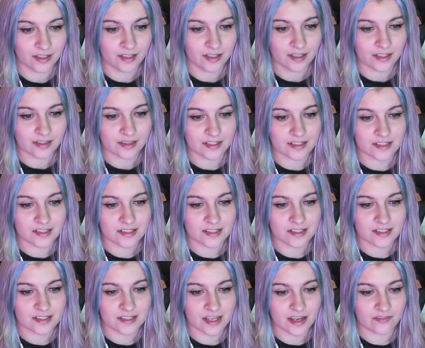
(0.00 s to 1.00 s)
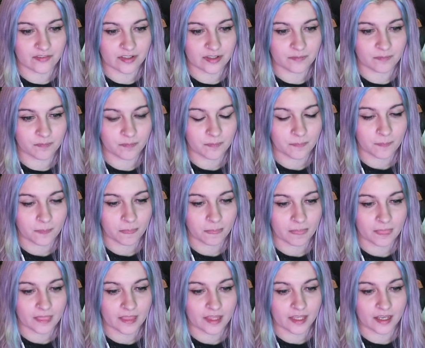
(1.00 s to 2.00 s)
This is 7.
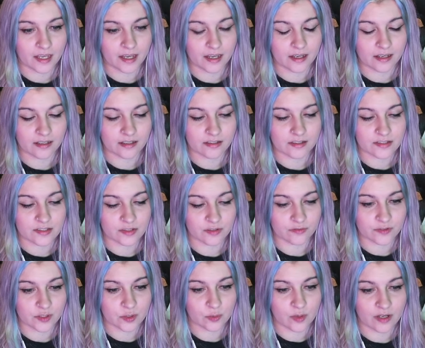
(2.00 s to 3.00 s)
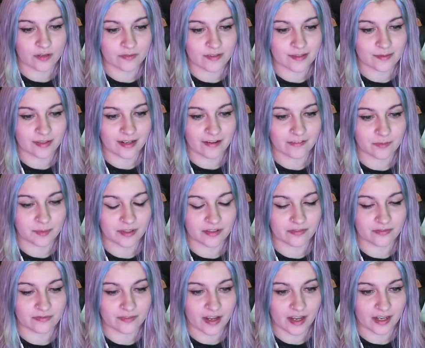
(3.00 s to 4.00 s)
So for 12, this would have to be a
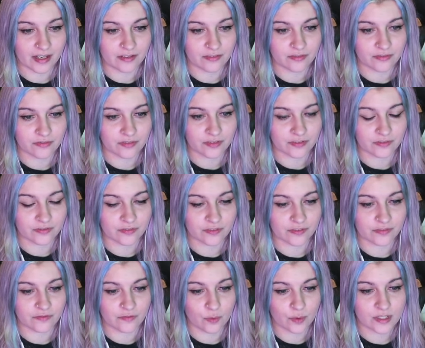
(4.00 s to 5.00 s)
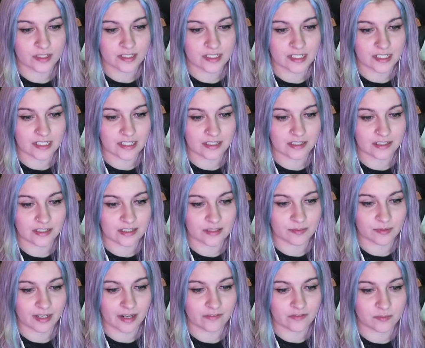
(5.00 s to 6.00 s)
5. For 14, this
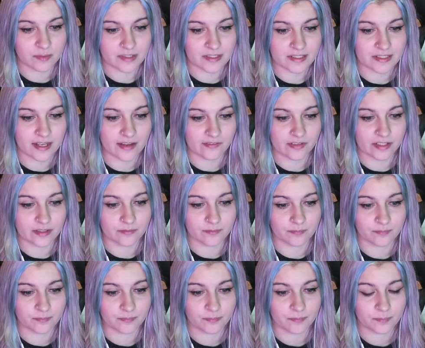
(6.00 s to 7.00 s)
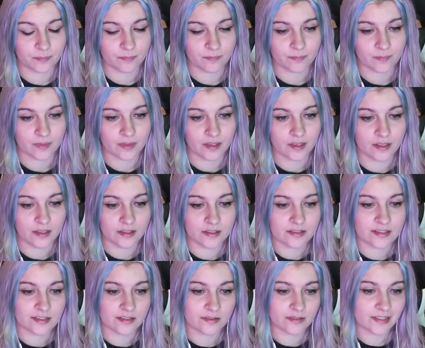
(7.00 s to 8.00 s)
would have to be 7.
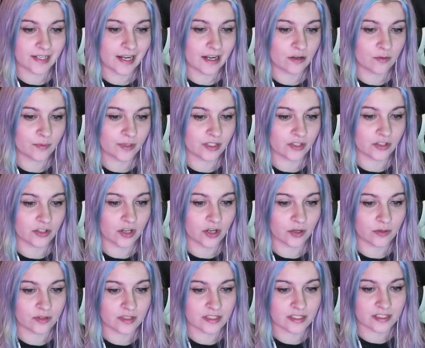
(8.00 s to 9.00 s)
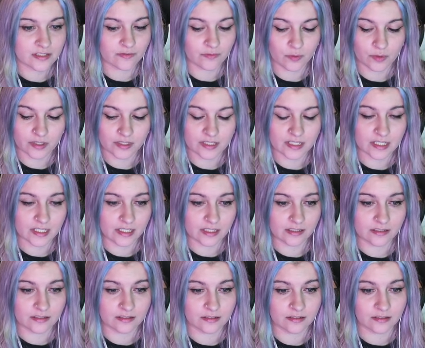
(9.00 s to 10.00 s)
So now we know this is
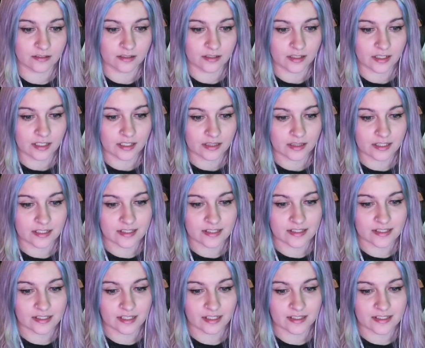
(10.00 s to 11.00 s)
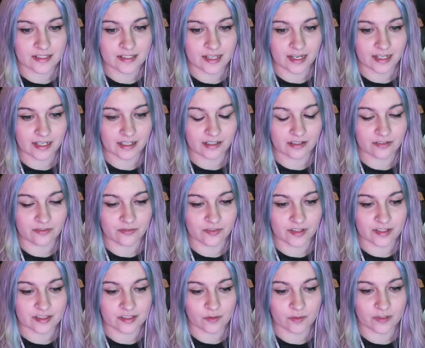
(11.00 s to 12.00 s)
14. This is consecutive.
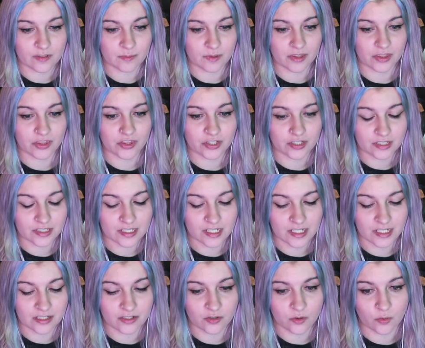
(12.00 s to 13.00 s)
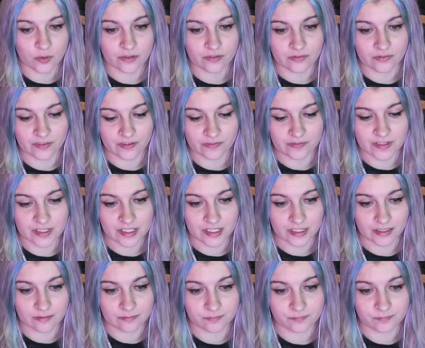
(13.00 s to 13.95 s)
It's going to be 13 or 15.